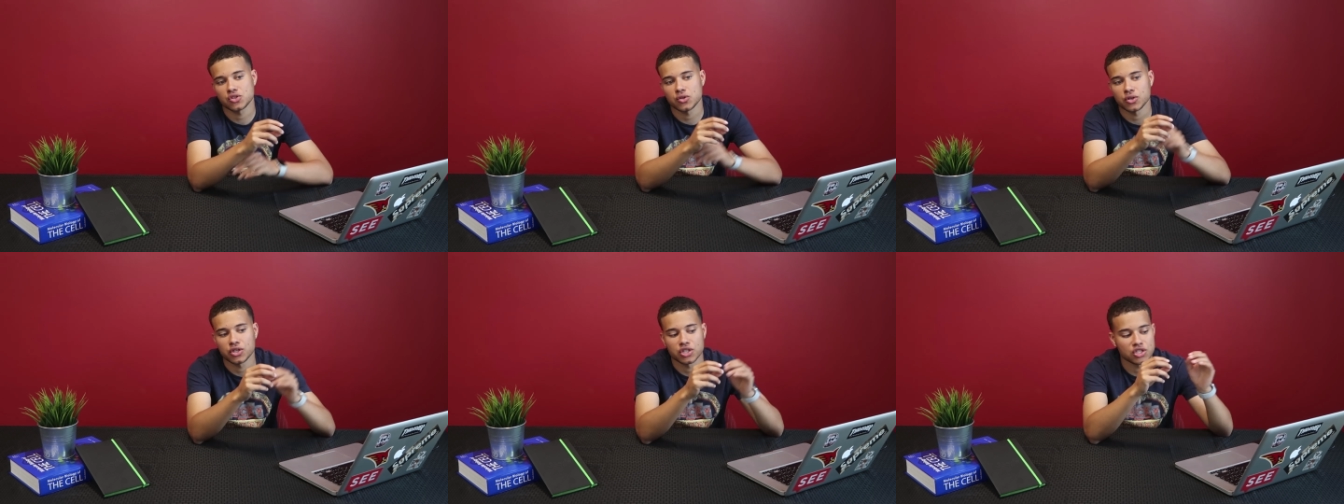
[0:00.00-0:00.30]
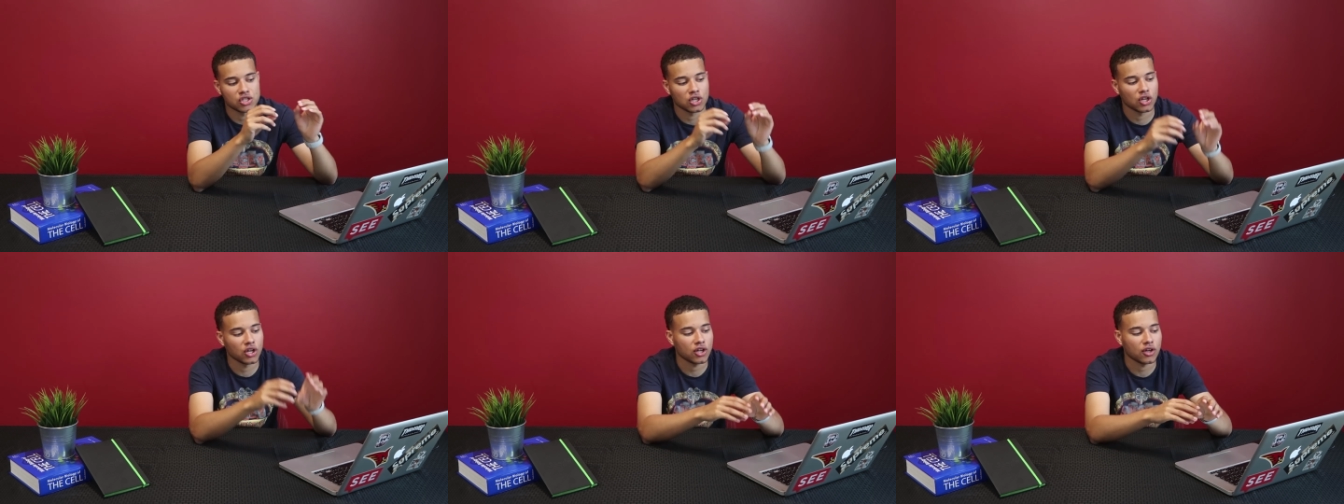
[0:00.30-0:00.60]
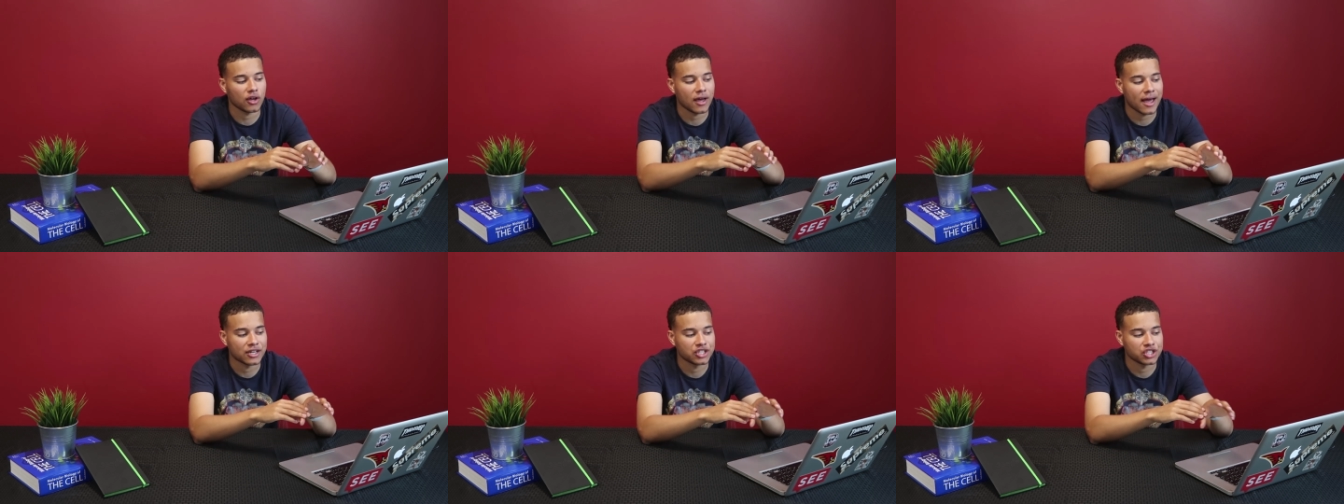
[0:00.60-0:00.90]
so you can just
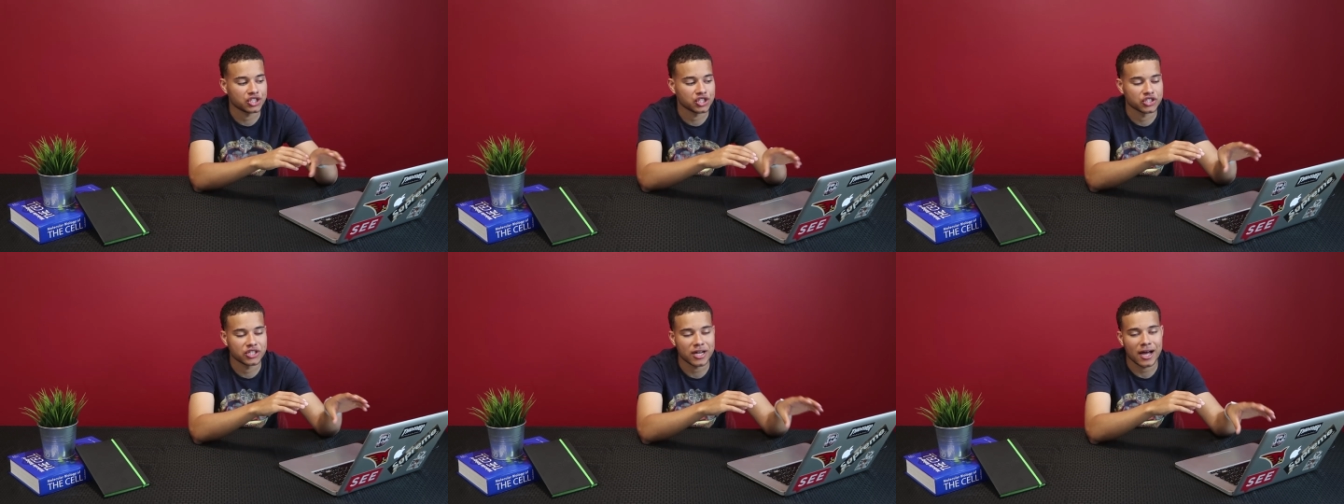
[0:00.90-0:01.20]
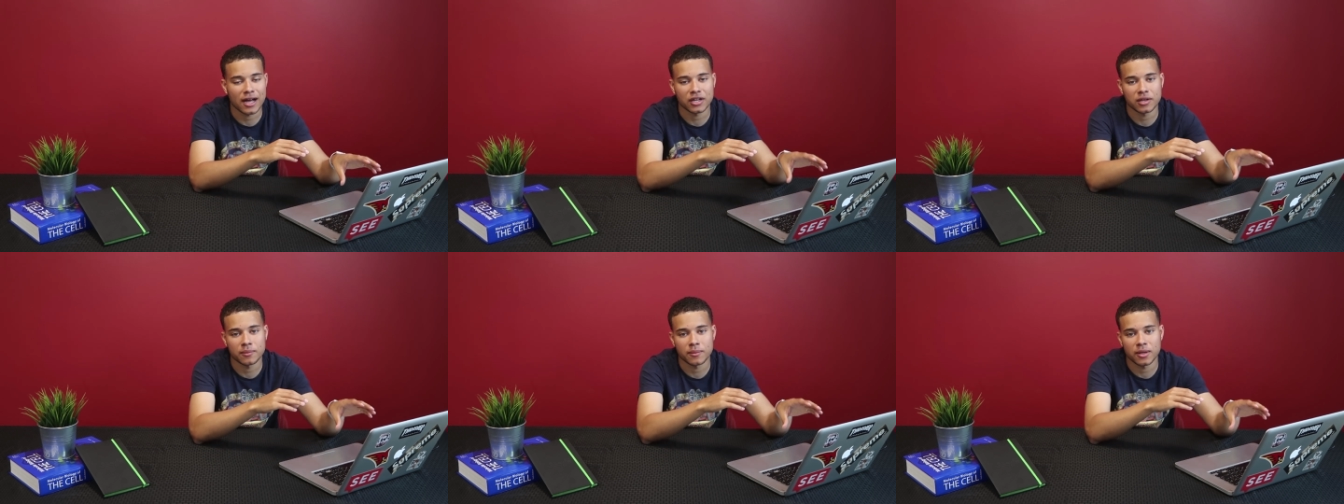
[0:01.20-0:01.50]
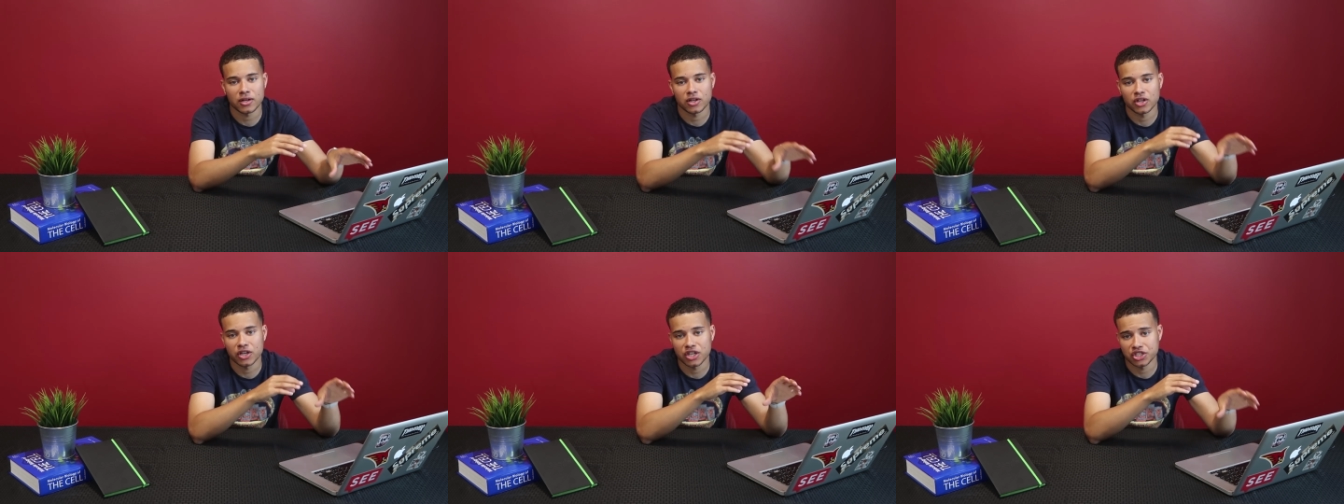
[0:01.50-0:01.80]
look at your
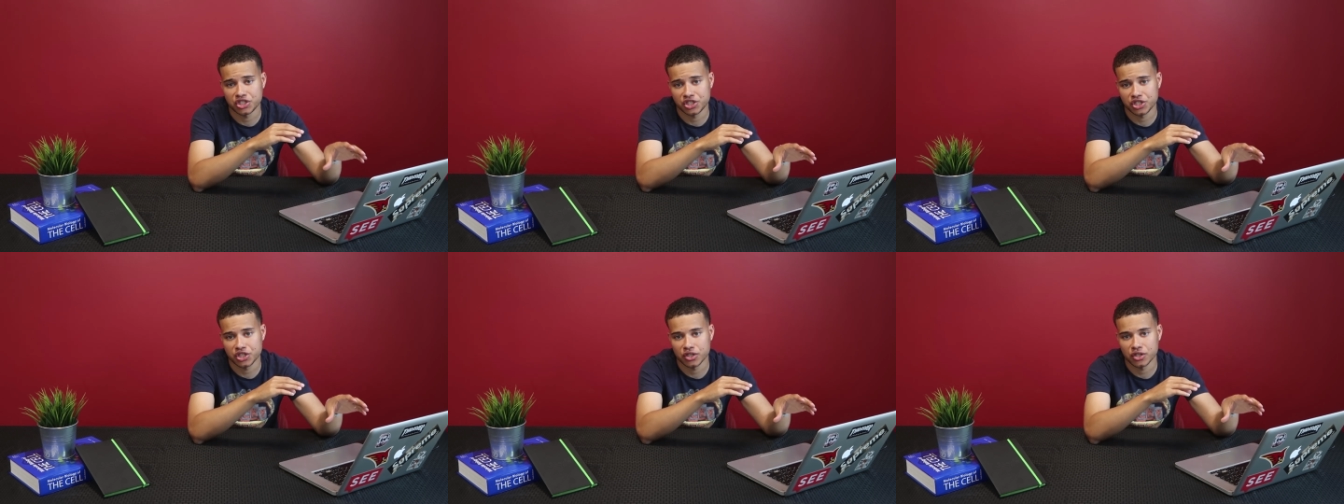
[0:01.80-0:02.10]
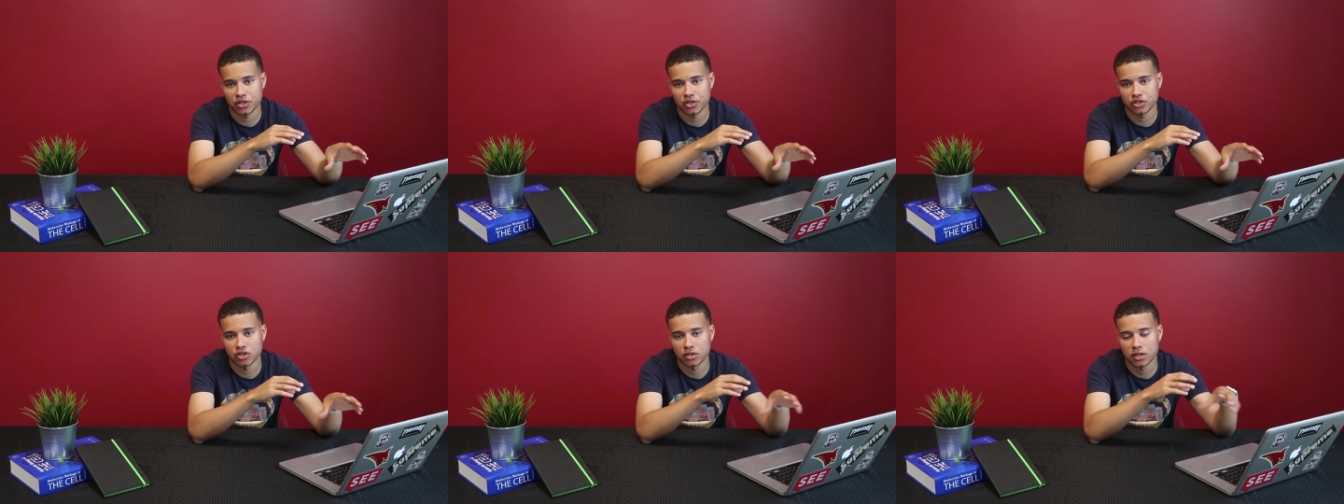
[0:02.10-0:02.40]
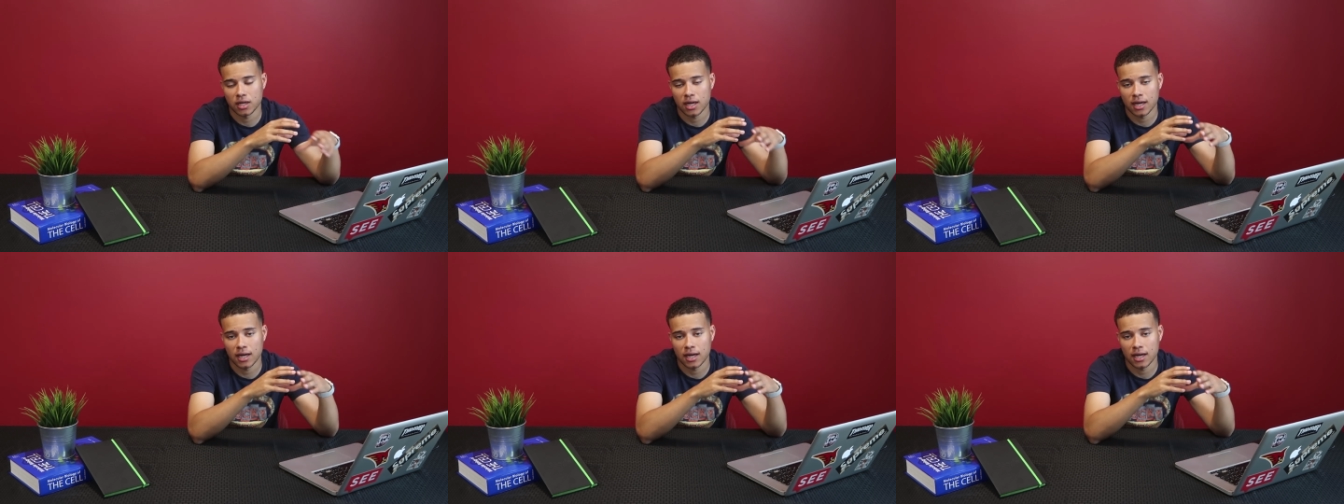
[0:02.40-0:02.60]
document, look at your